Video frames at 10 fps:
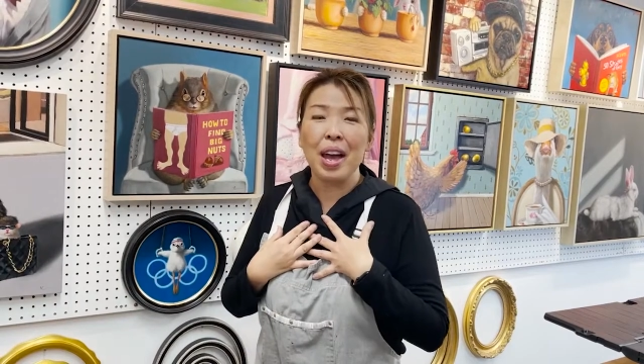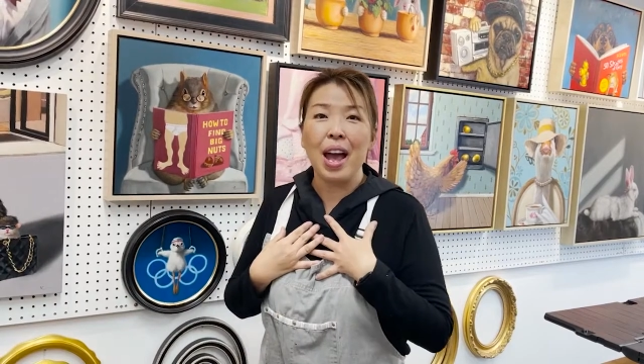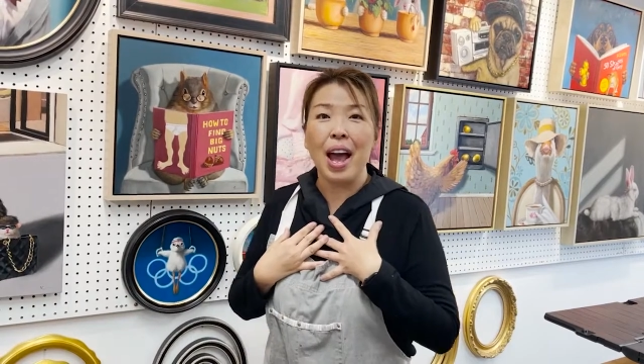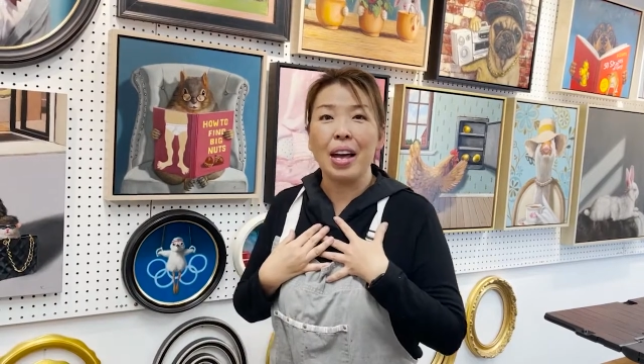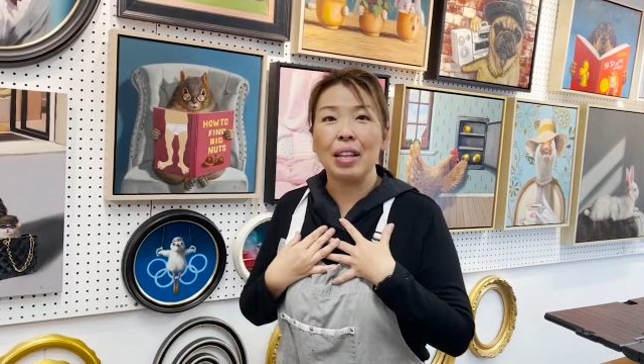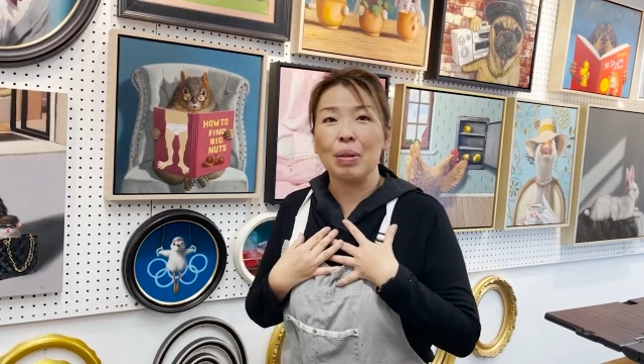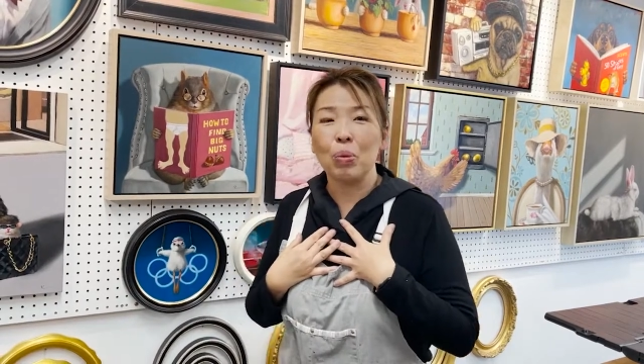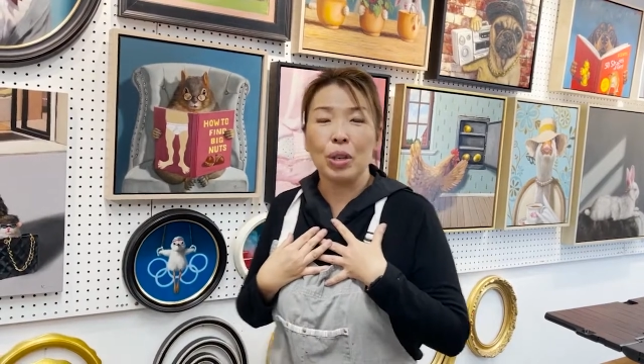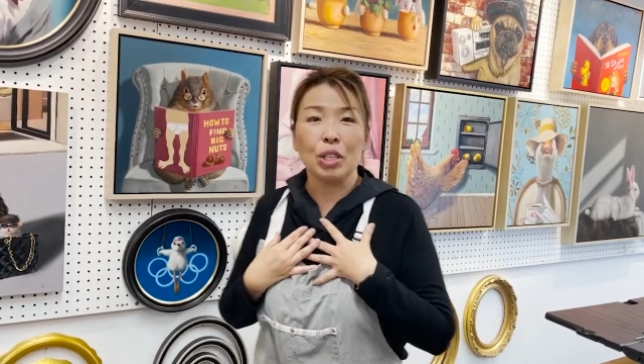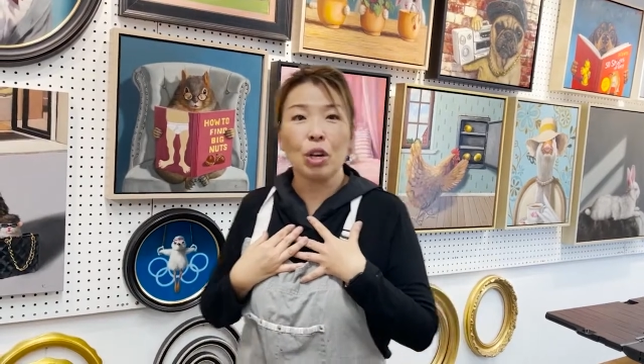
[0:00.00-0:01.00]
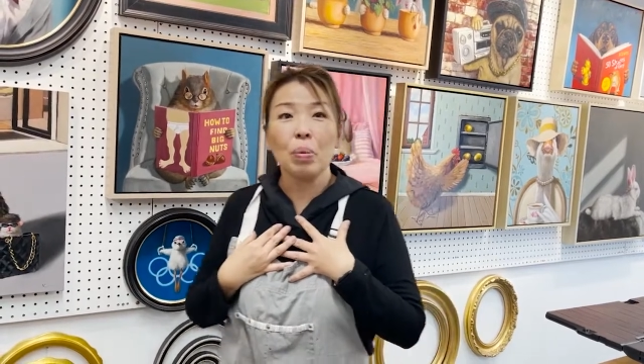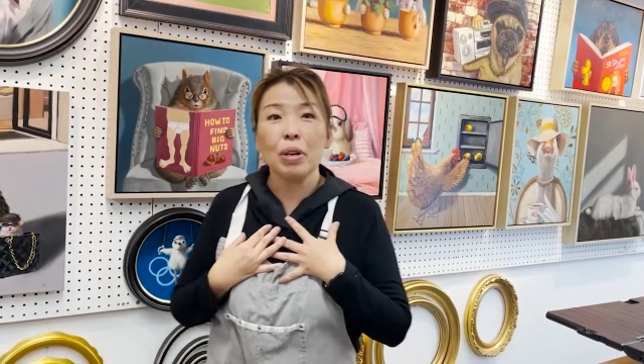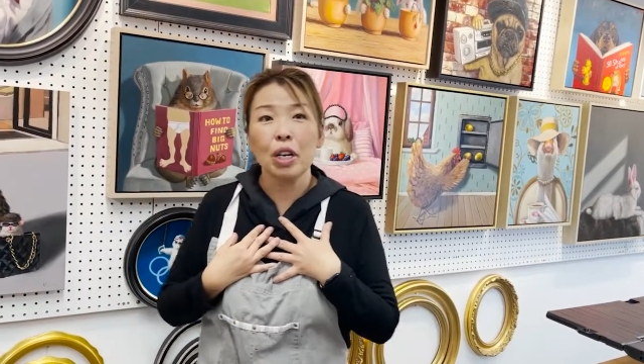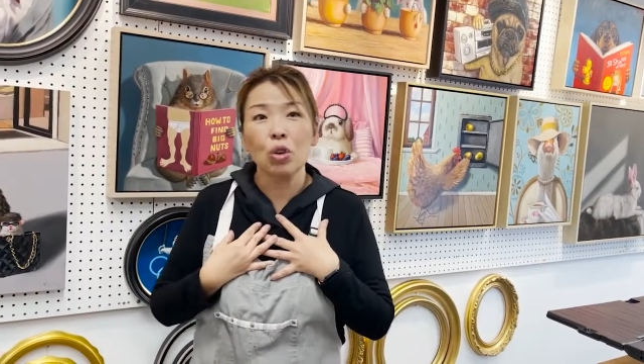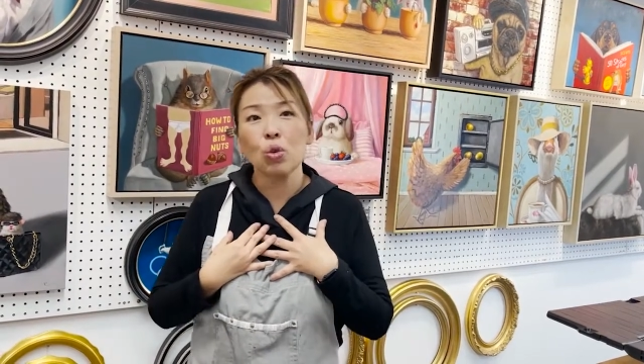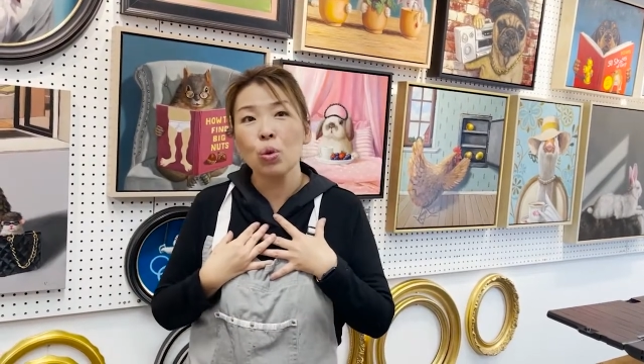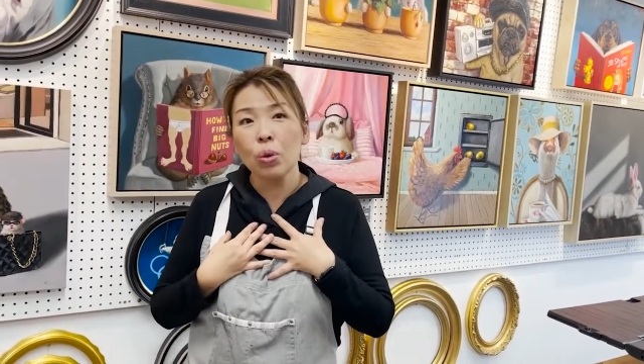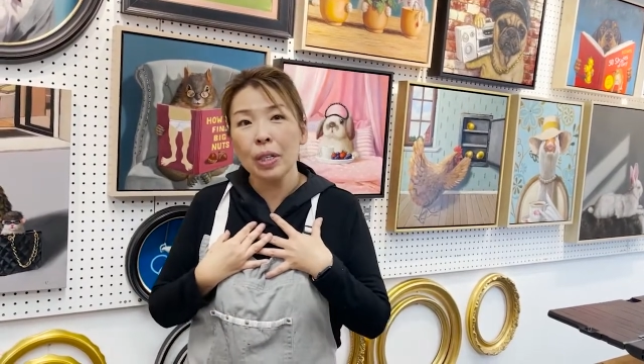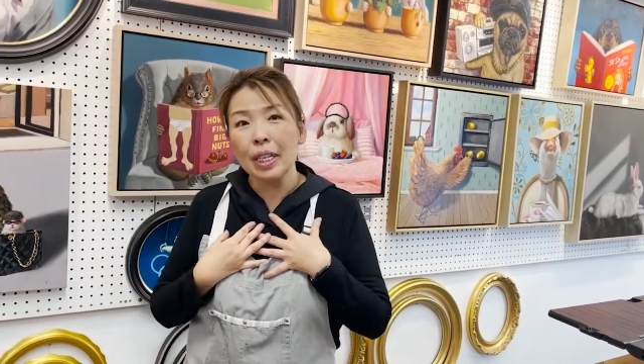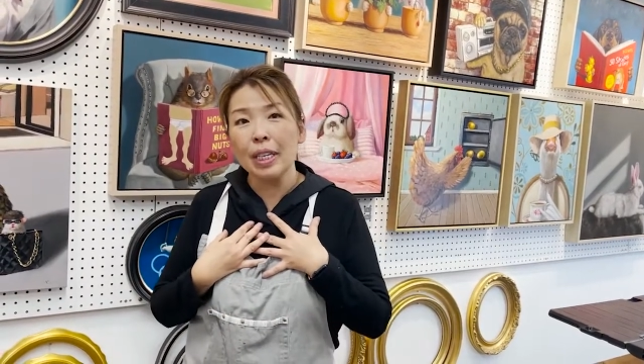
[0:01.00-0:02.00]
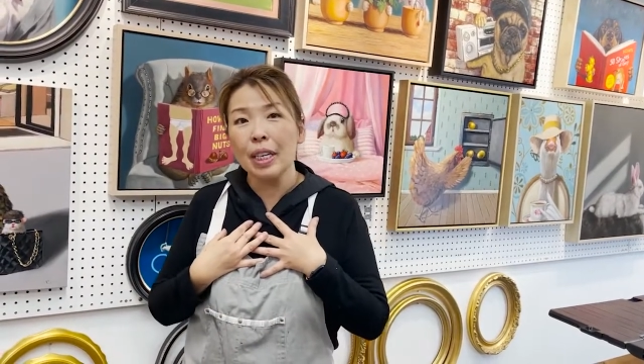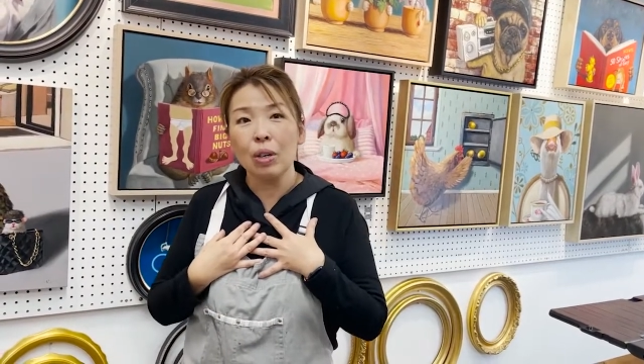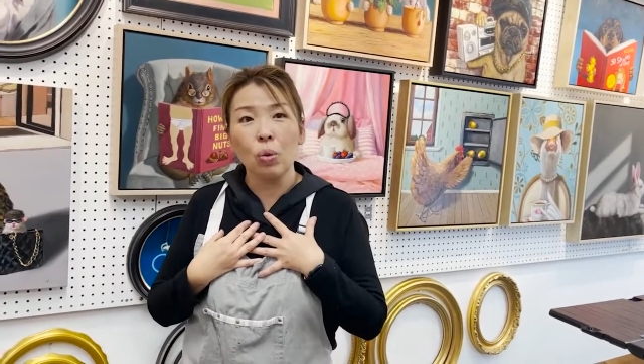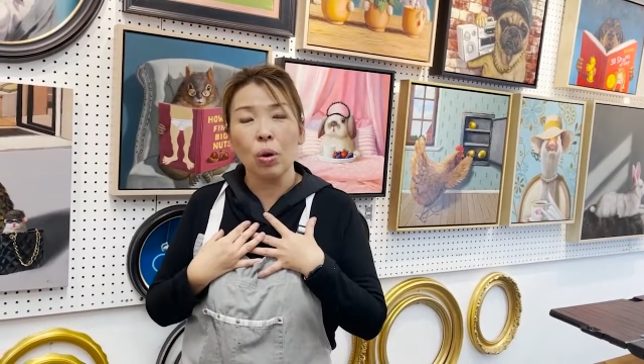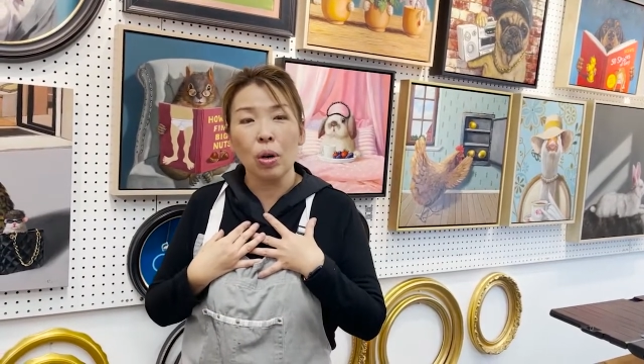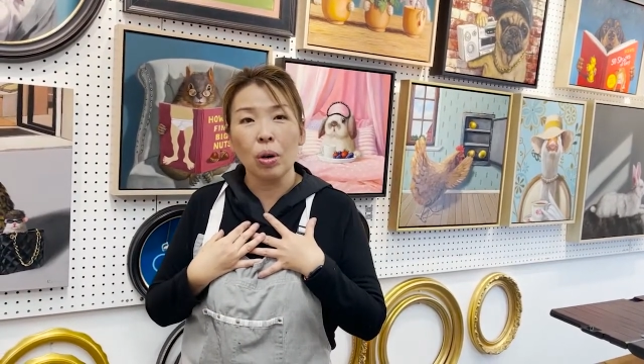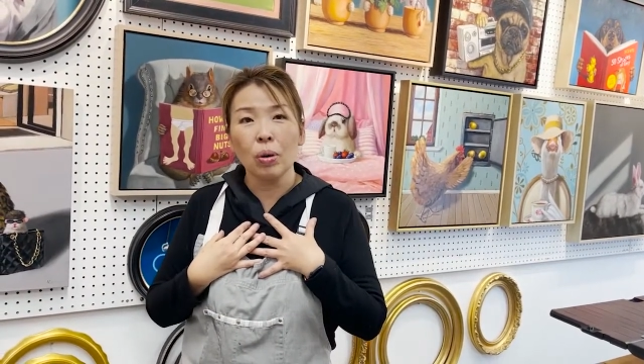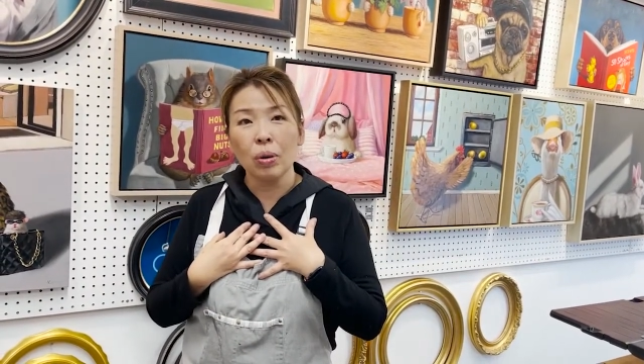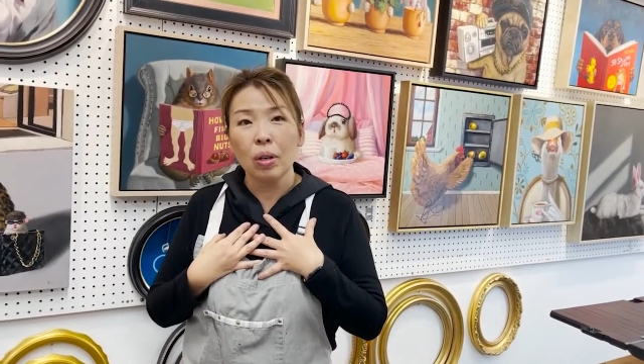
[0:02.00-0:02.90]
and with so many cruelty in the world,